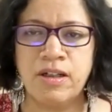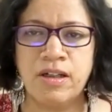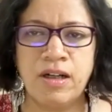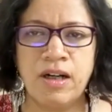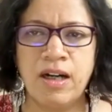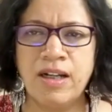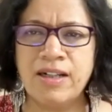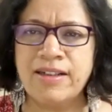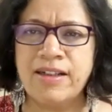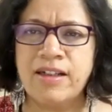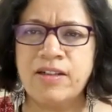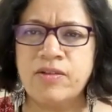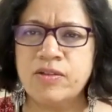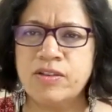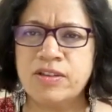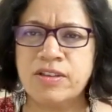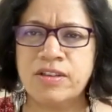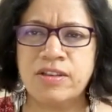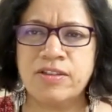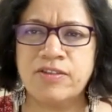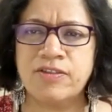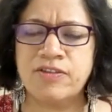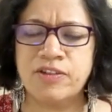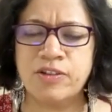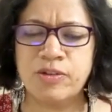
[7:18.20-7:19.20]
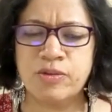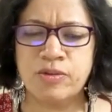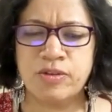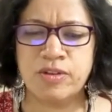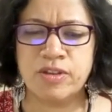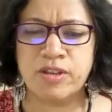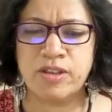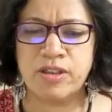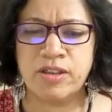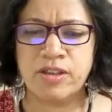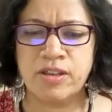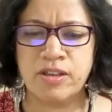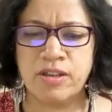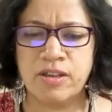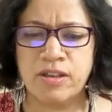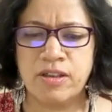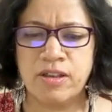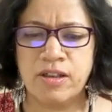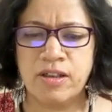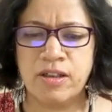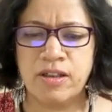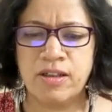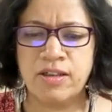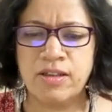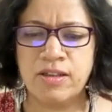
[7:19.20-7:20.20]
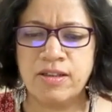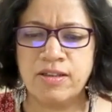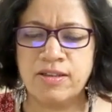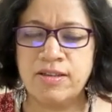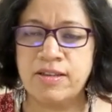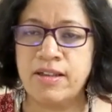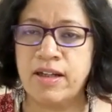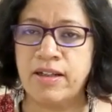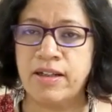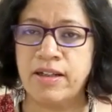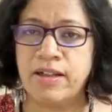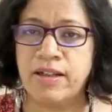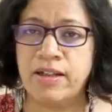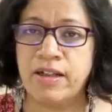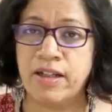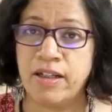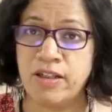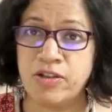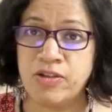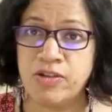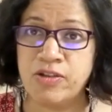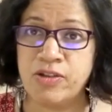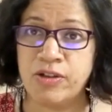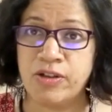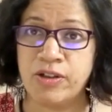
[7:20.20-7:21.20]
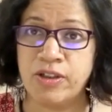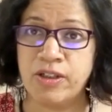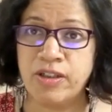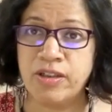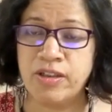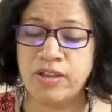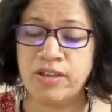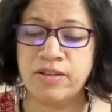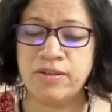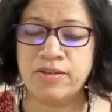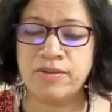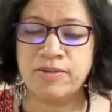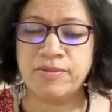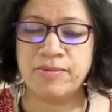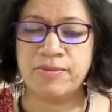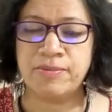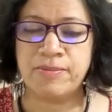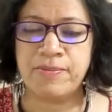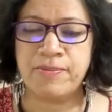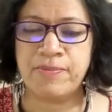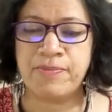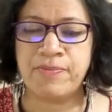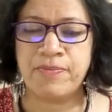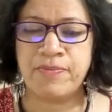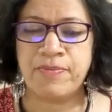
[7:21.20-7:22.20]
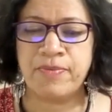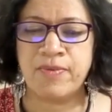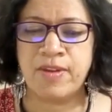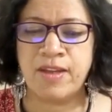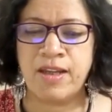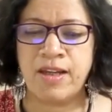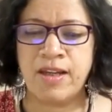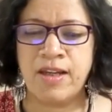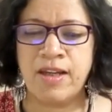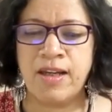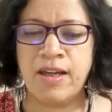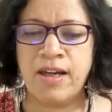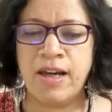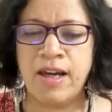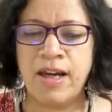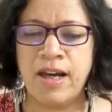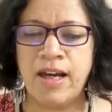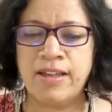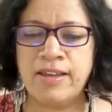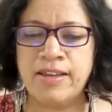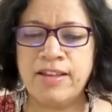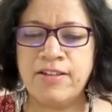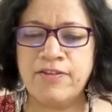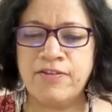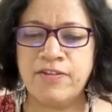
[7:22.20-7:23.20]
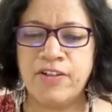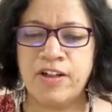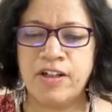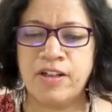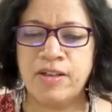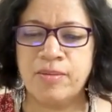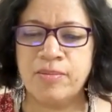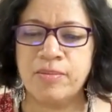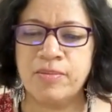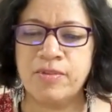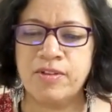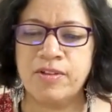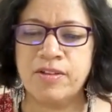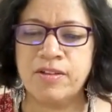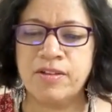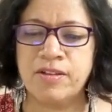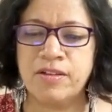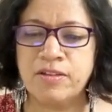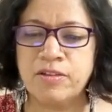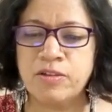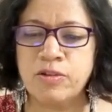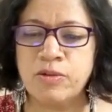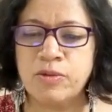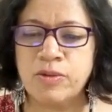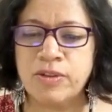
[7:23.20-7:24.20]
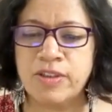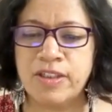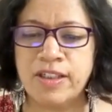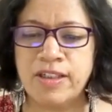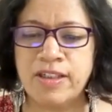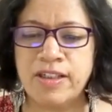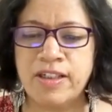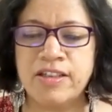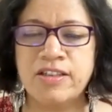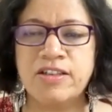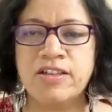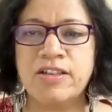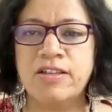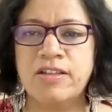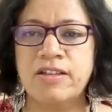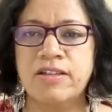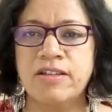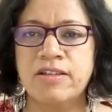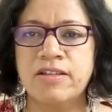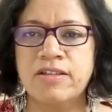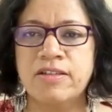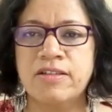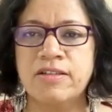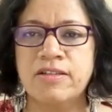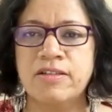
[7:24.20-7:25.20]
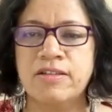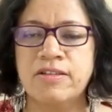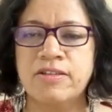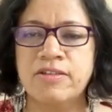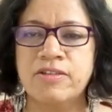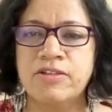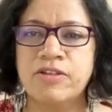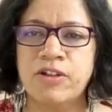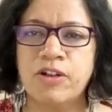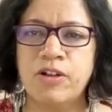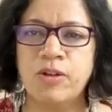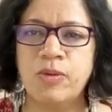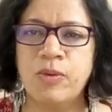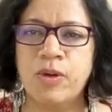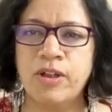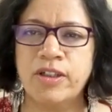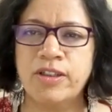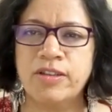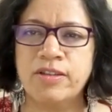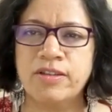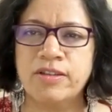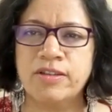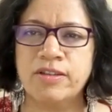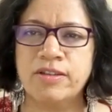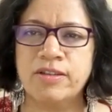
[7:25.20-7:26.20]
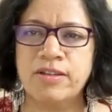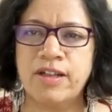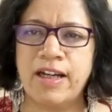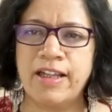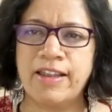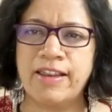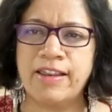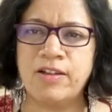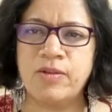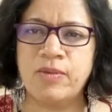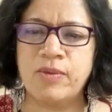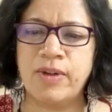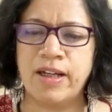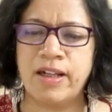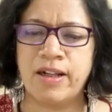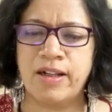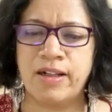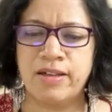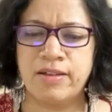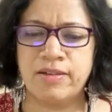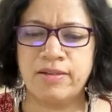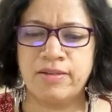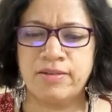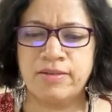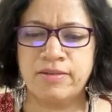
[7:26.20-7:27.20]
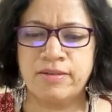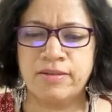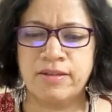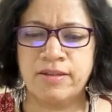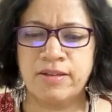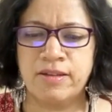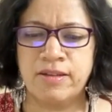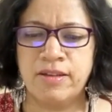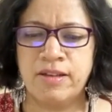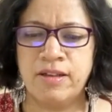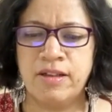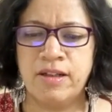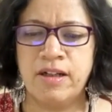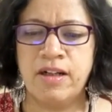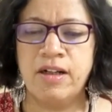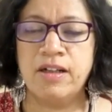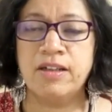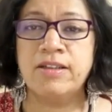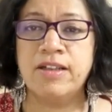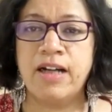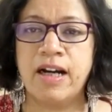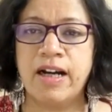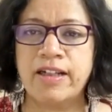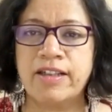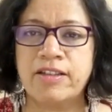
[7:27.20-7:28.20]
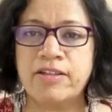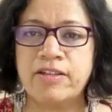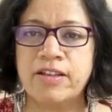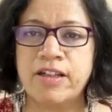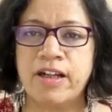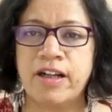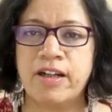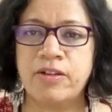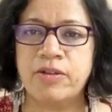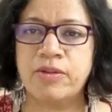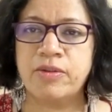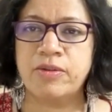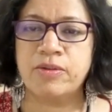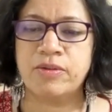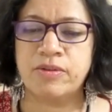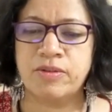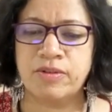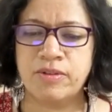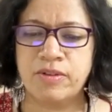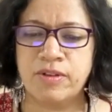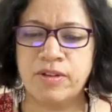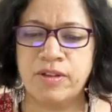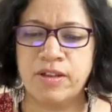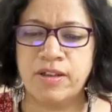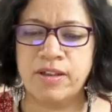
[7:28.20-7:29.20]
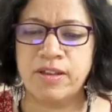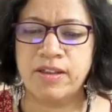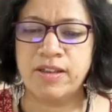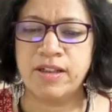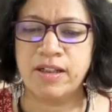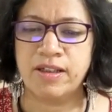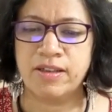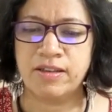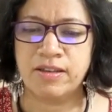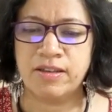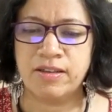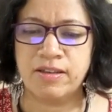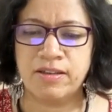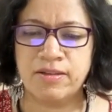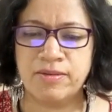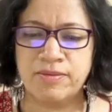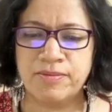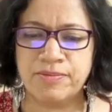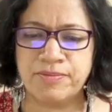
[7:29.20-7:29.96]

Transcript: Alka was confused. Does Daya enjoy it? At the farm, the two teenage girls draw water at the well. A dark shadow, the uncle.